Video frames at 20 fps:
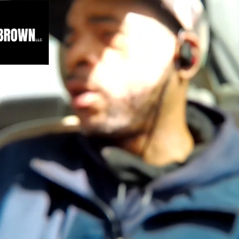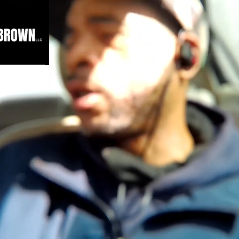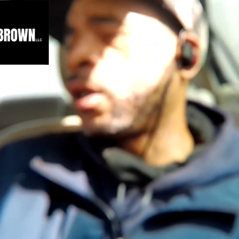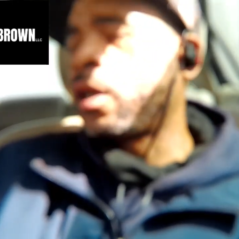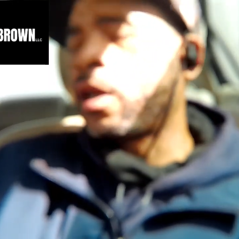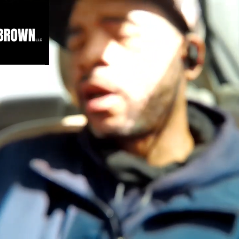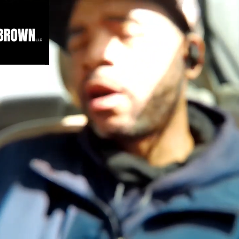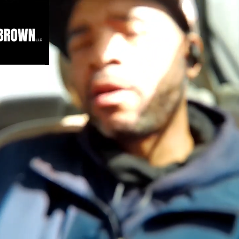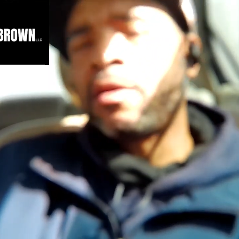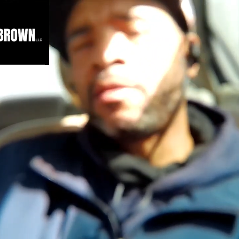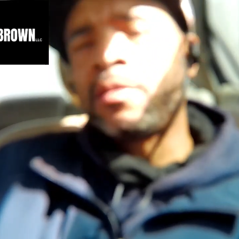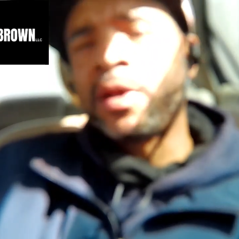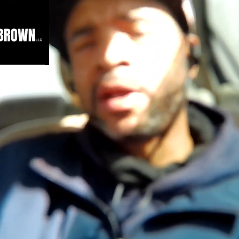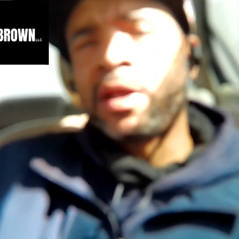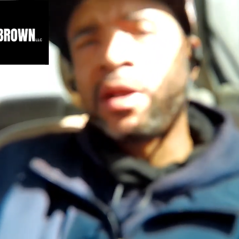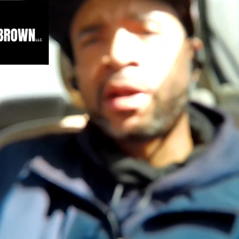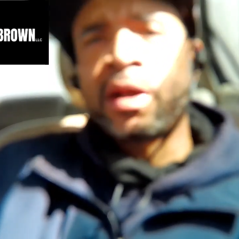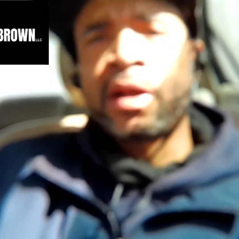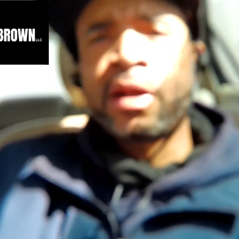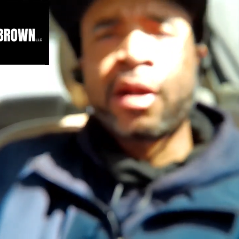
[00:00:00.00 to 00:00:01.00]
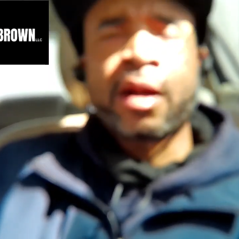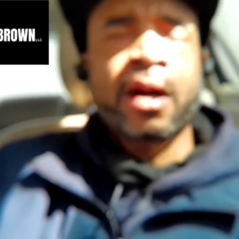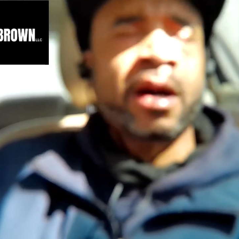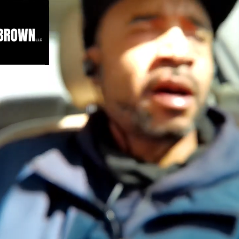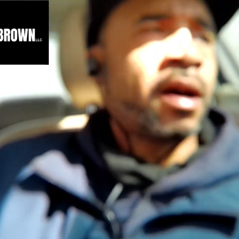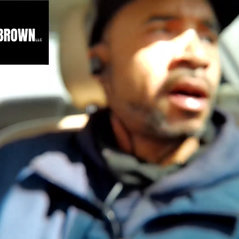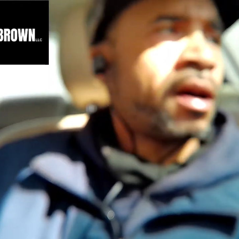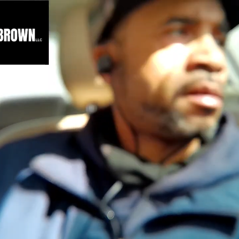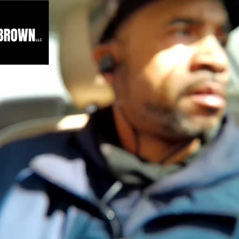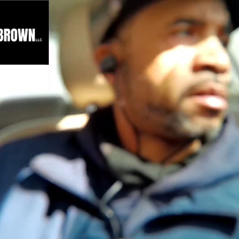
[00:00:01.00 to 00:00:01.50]
with it, I don't mean nothing.
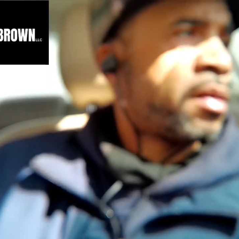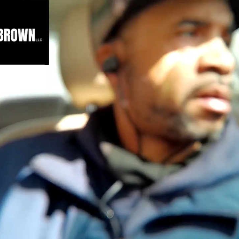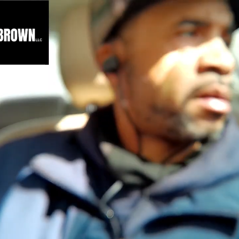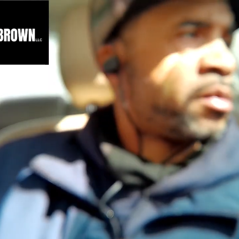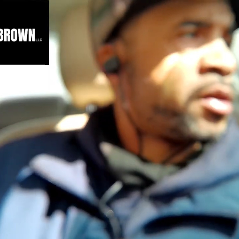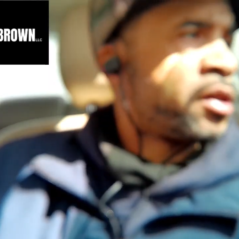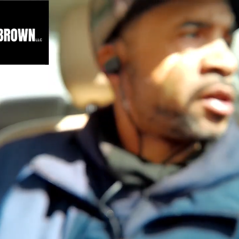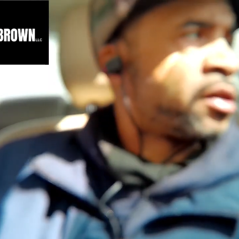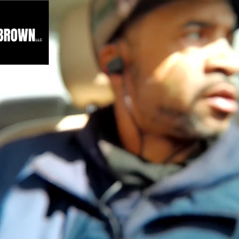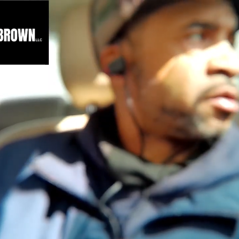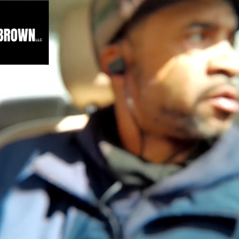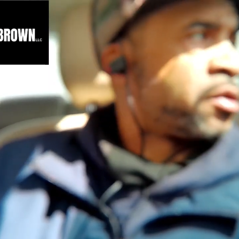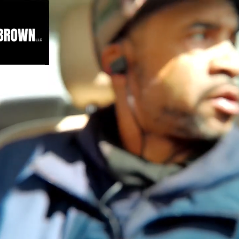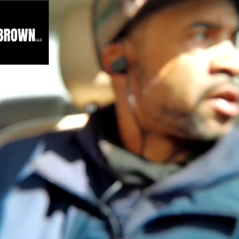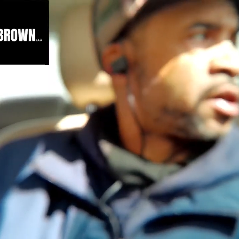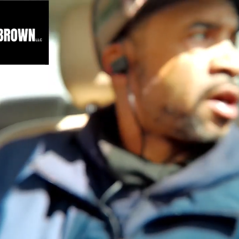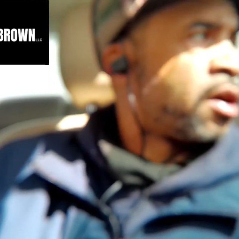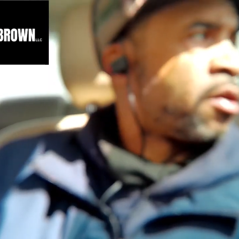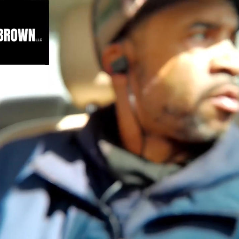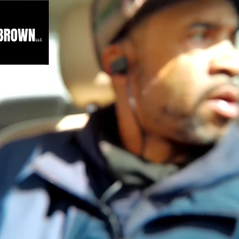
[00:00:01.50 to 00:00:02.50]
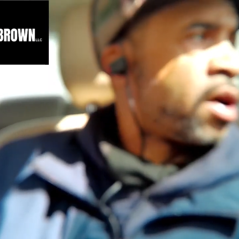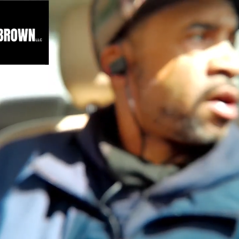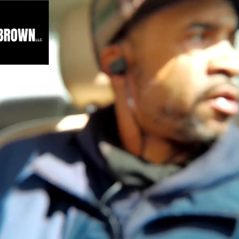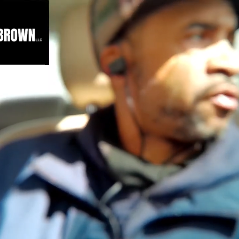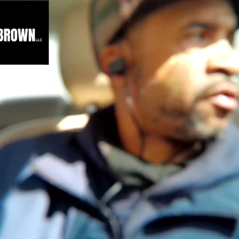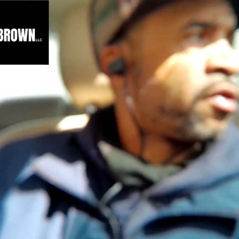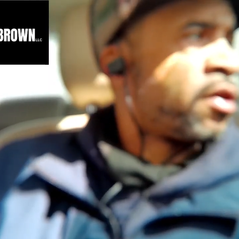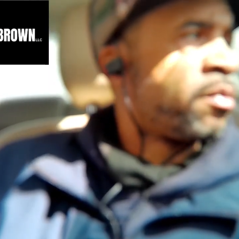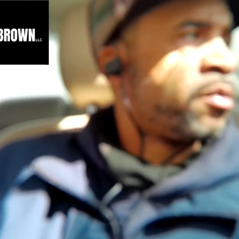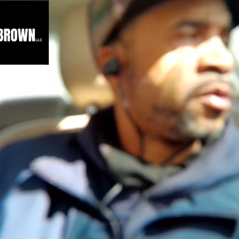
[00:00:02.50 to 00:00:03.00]
I, I'm just gonna stay away
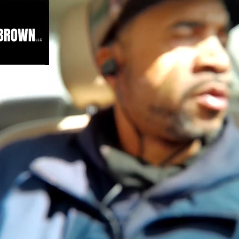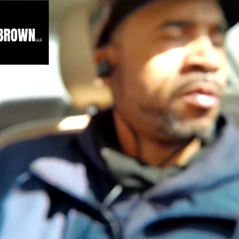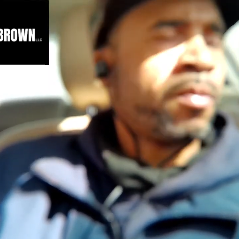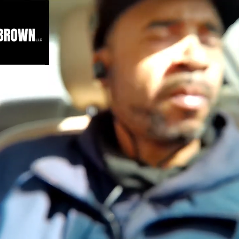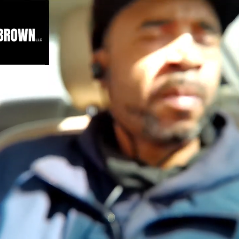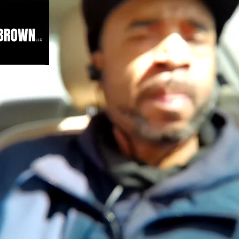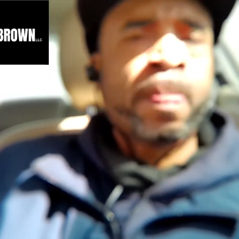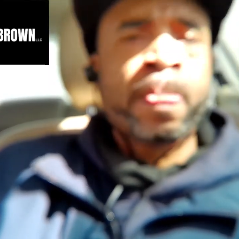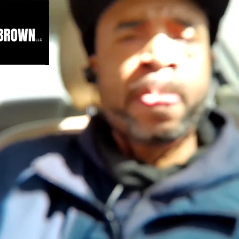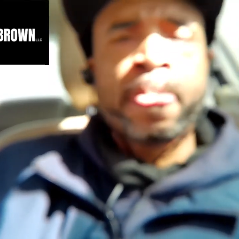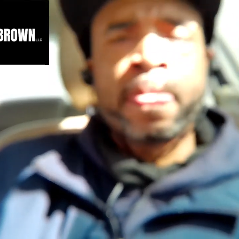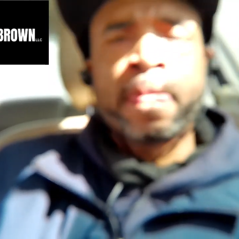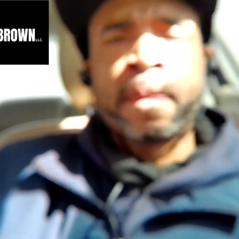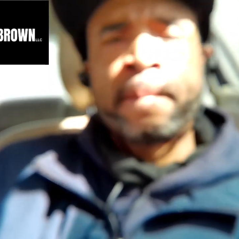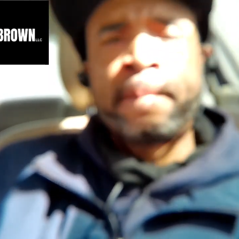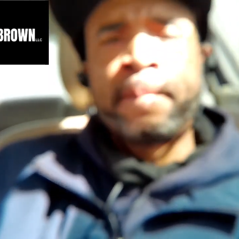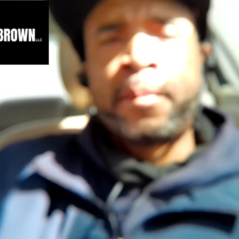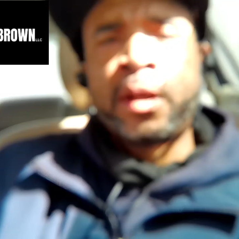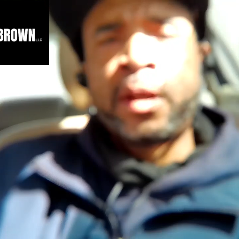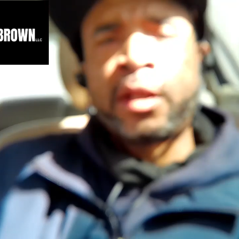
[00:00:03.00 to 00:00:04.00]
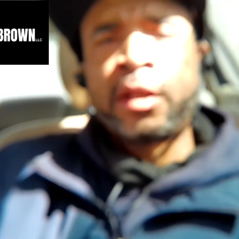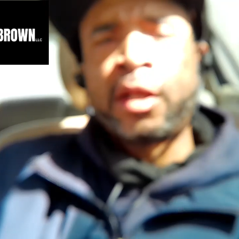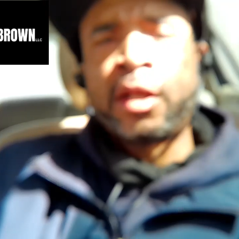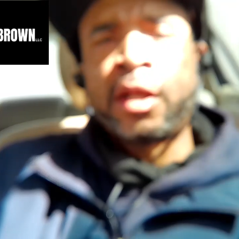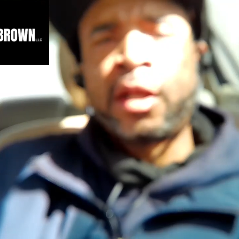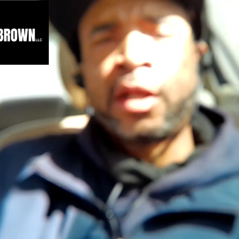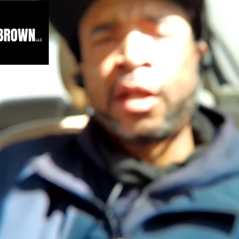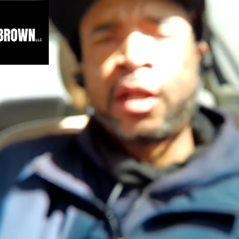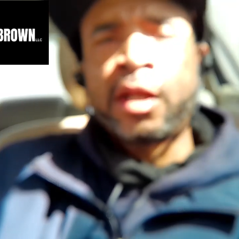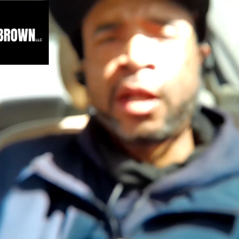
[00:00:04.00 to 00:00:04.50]
from it. But
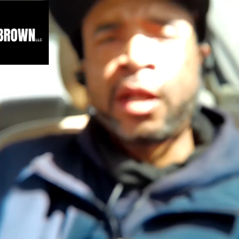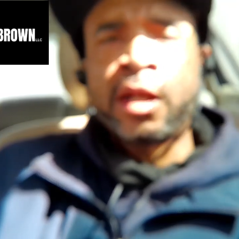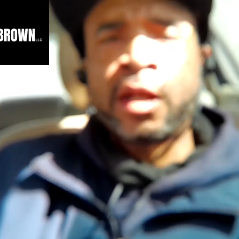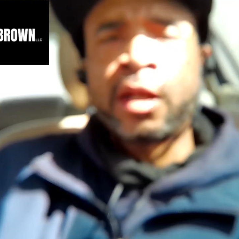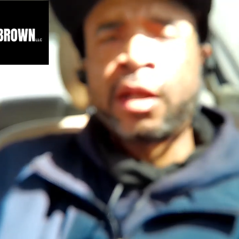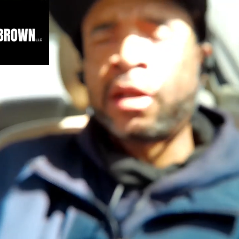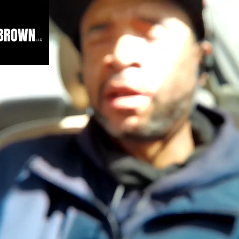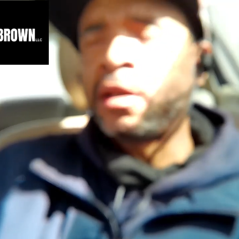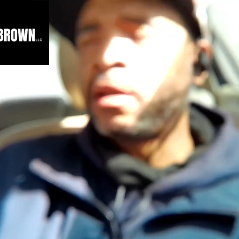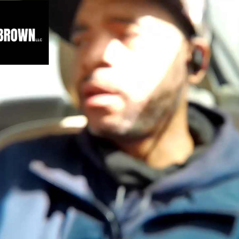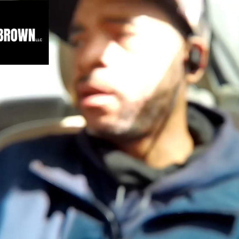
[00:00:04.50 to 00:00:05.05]
then again,